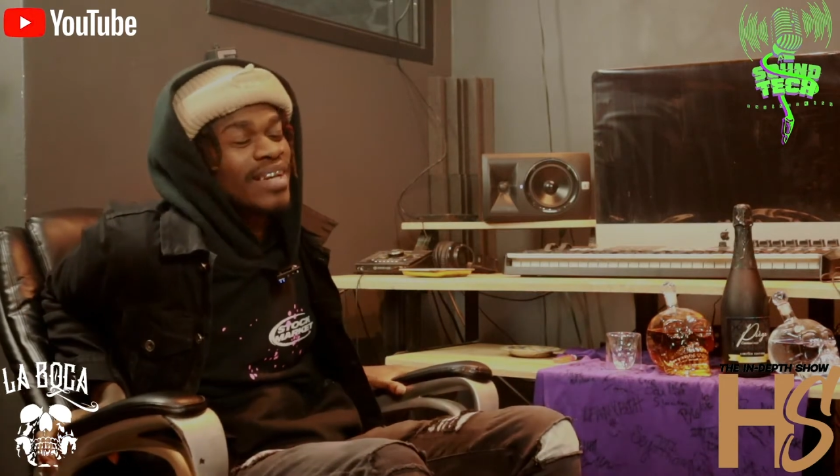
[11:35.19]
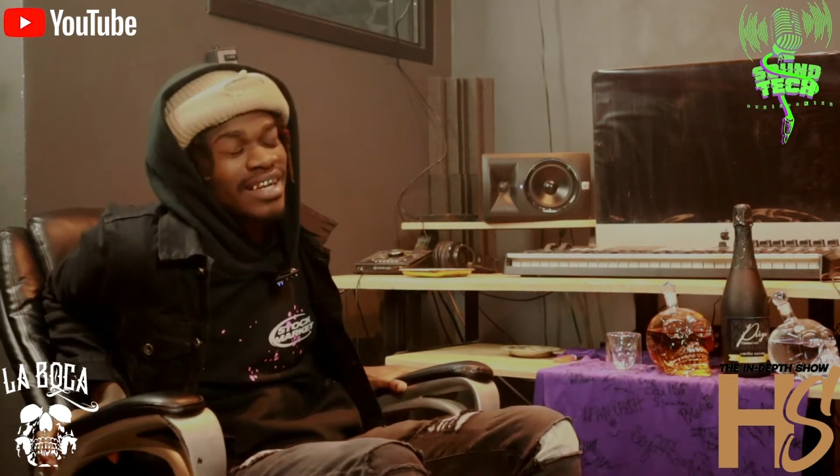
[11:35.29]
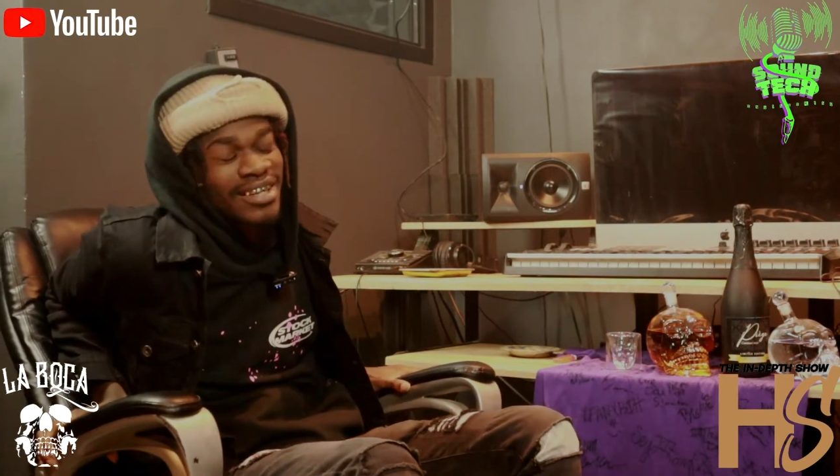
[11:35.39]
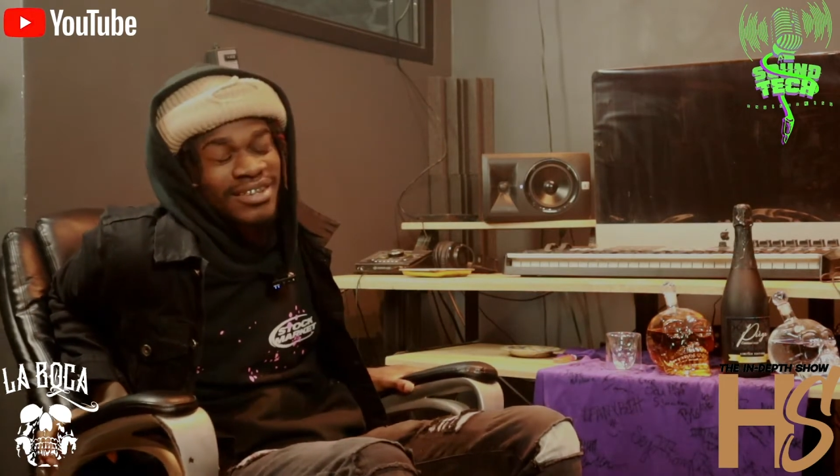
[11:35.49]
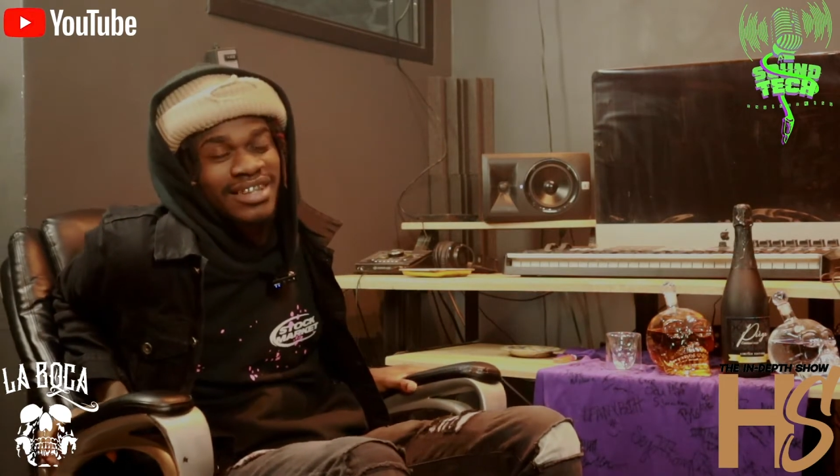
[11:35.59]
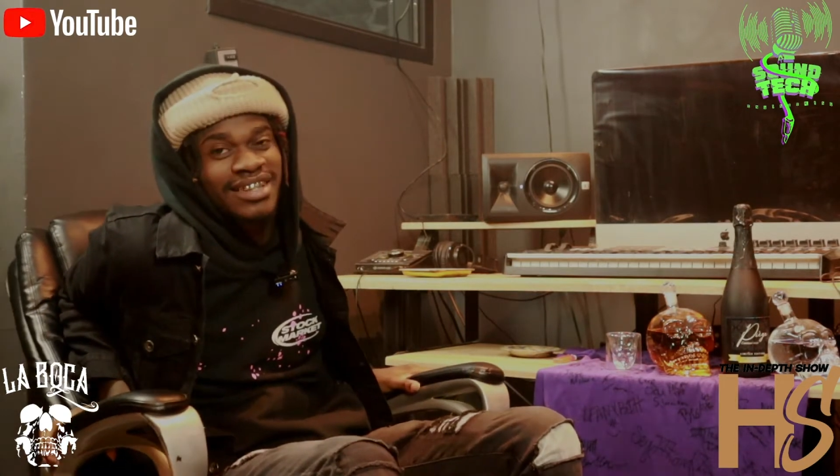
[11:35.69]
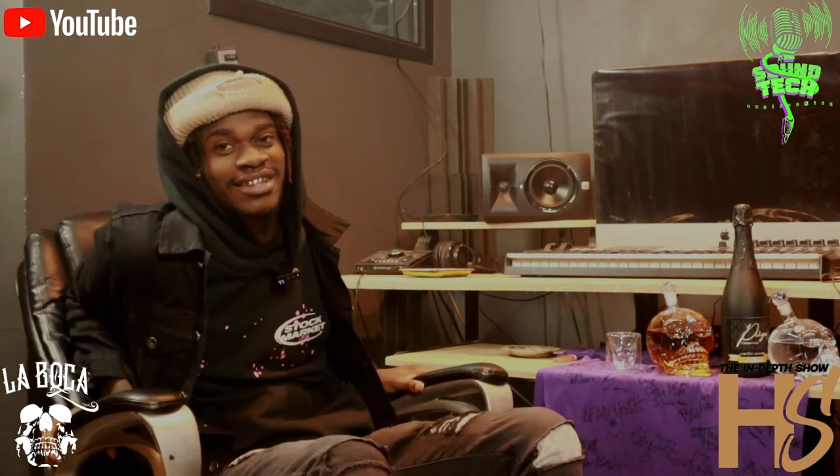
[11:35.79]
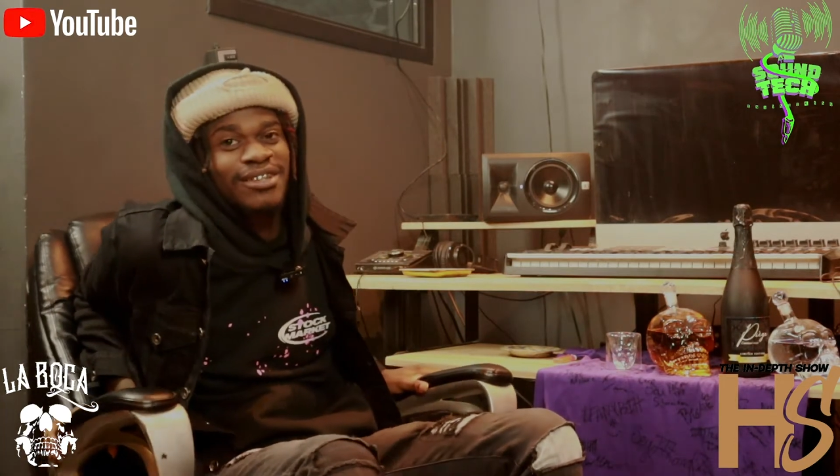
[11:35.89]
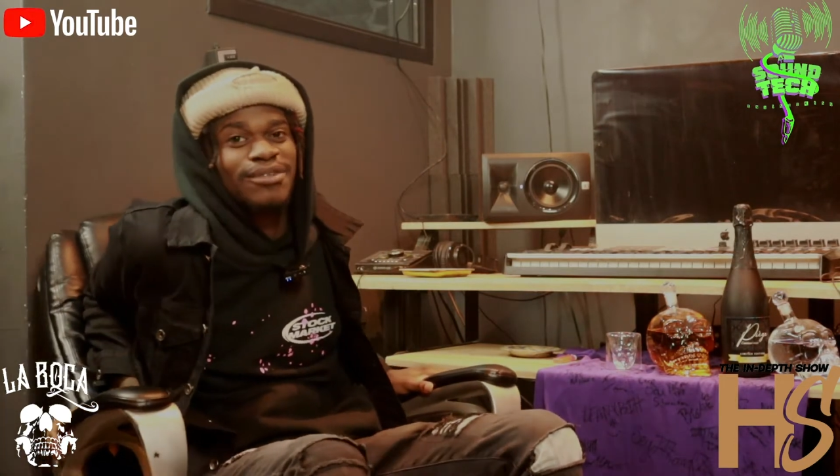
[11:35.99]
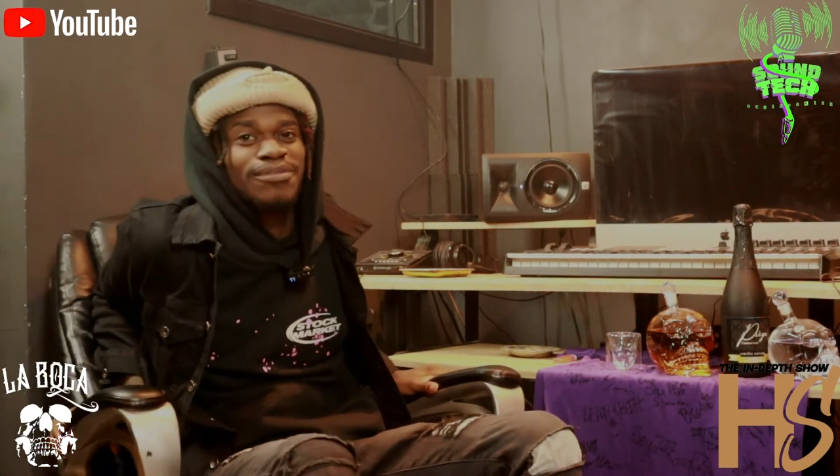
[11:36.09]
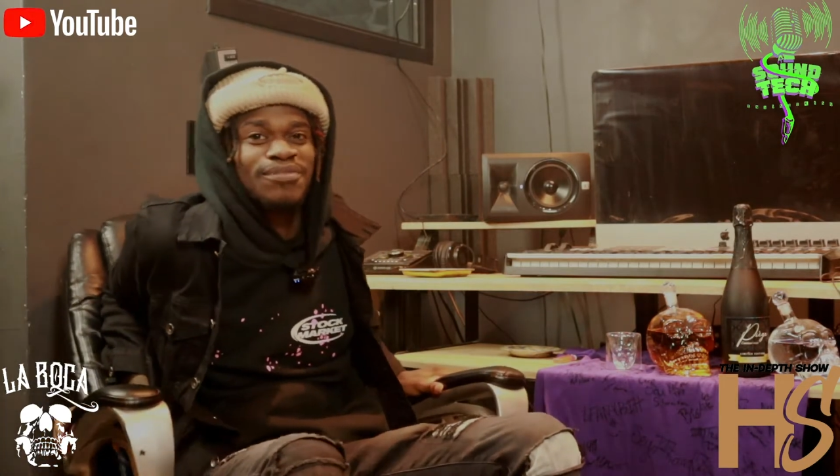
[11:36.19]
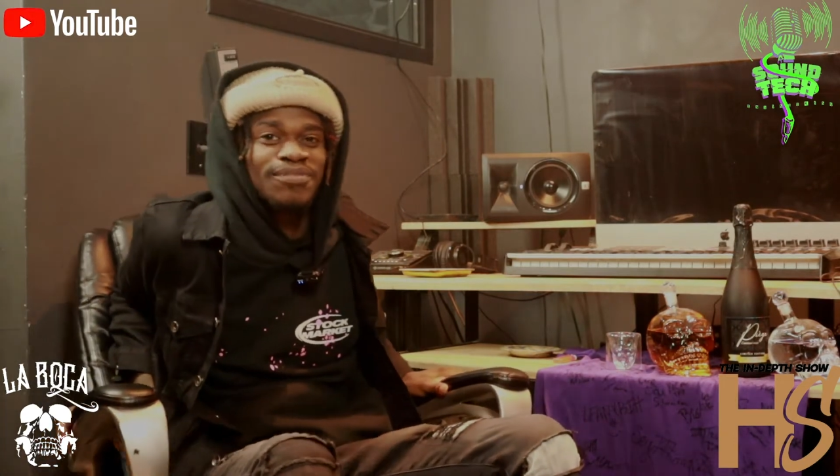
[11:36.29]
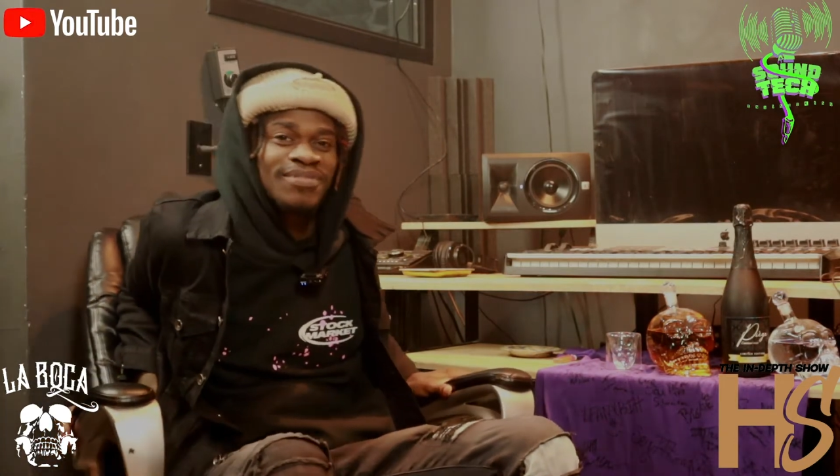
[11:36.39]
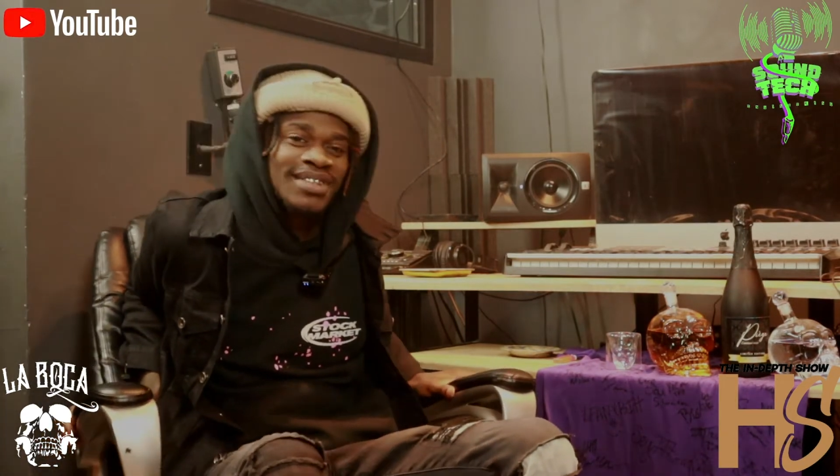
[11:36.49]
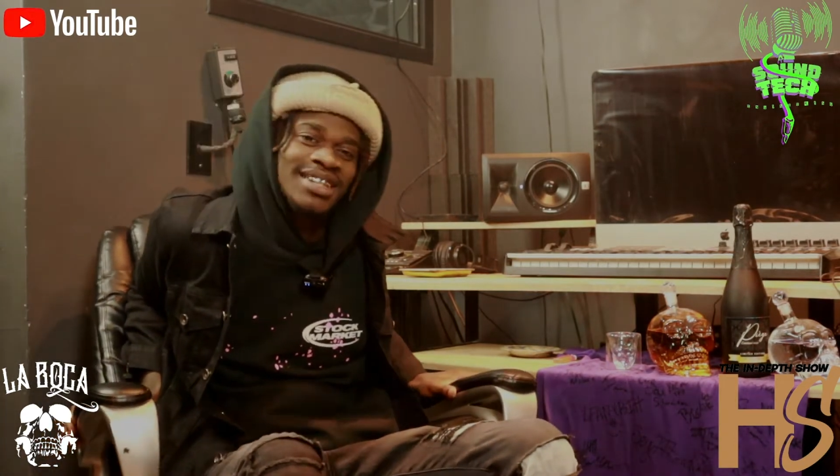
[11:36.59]
Oh yeah though.
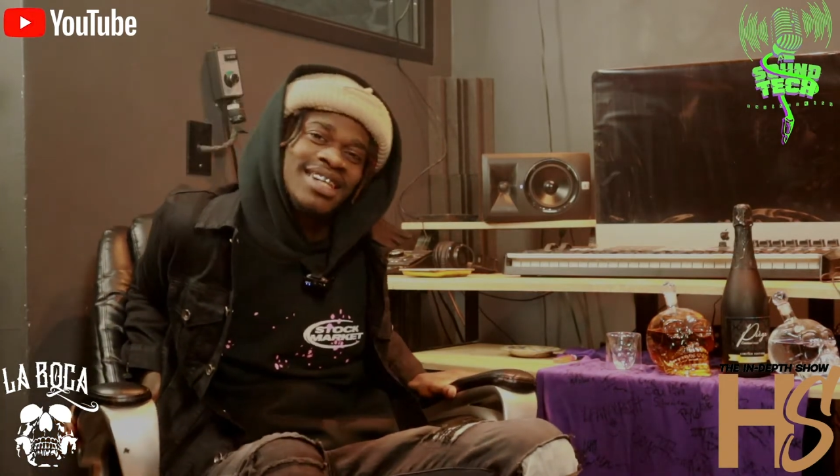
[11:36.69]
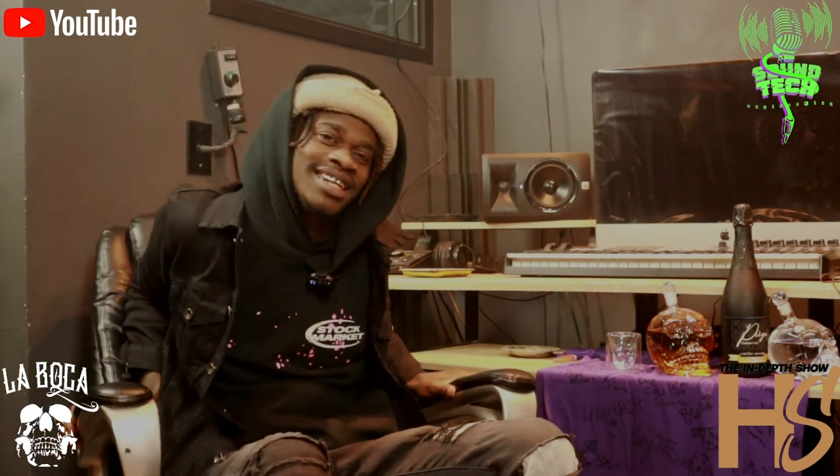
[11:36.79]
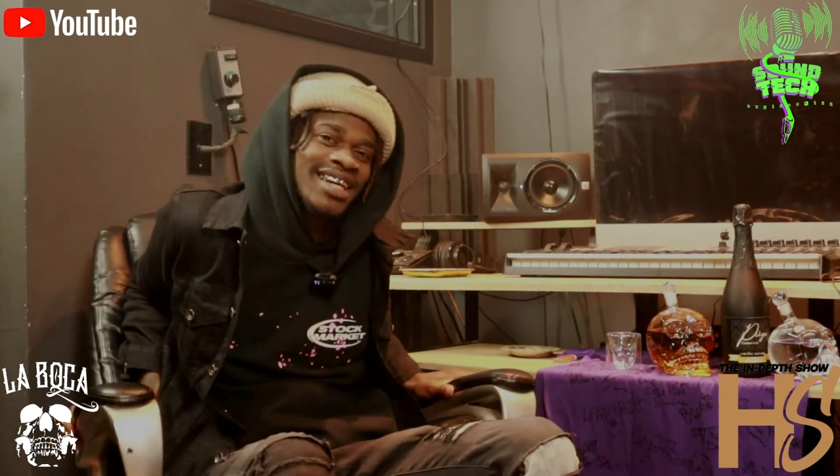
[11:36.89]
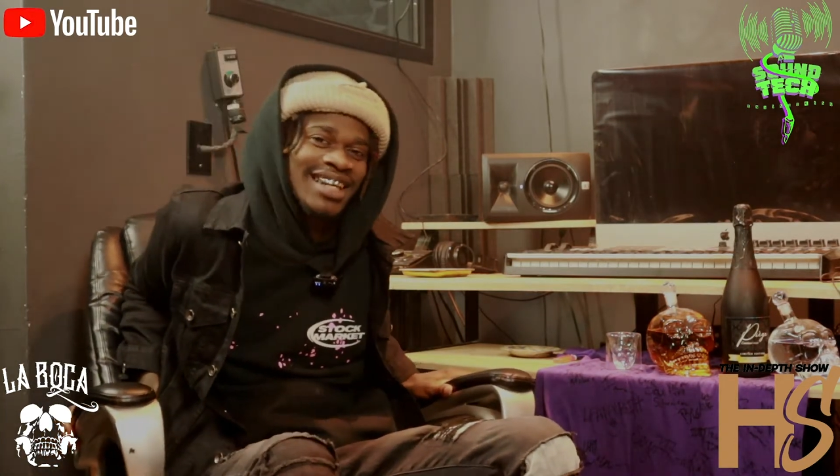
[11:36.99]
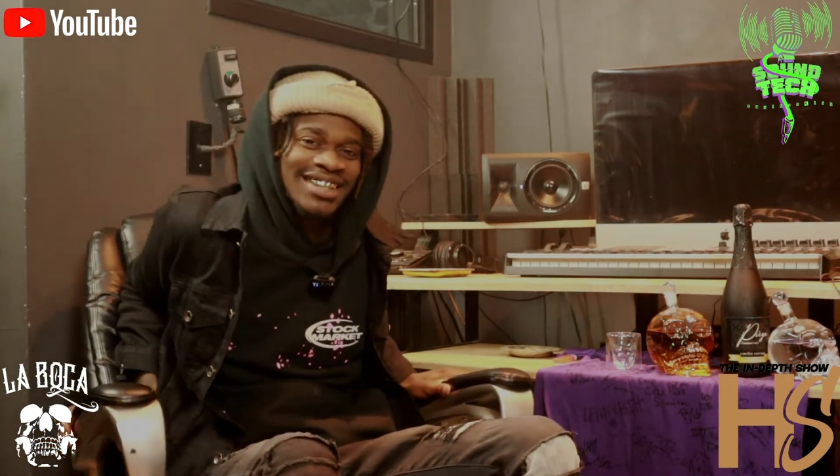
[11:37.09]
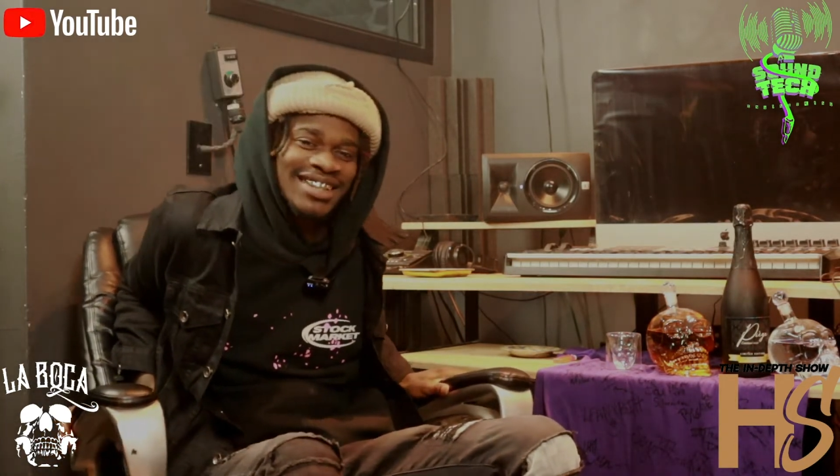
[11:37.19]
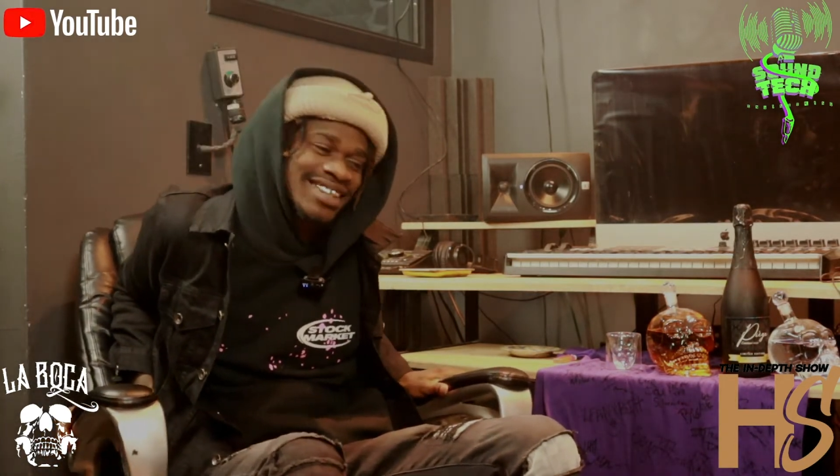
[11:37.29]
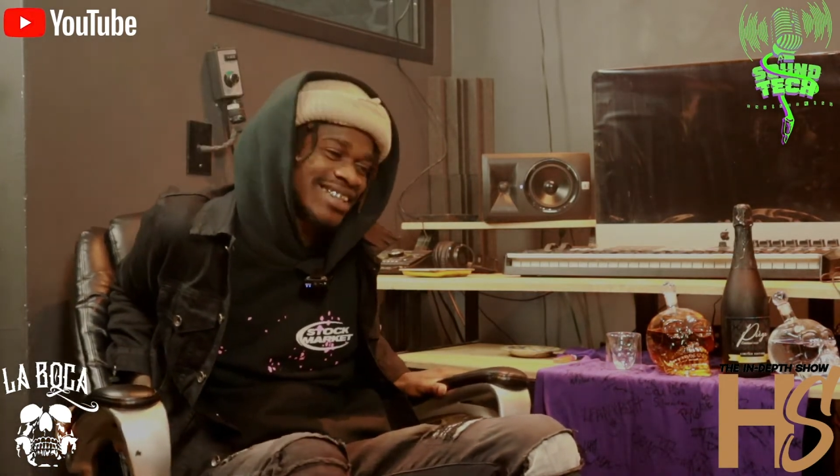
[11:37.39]
I can't just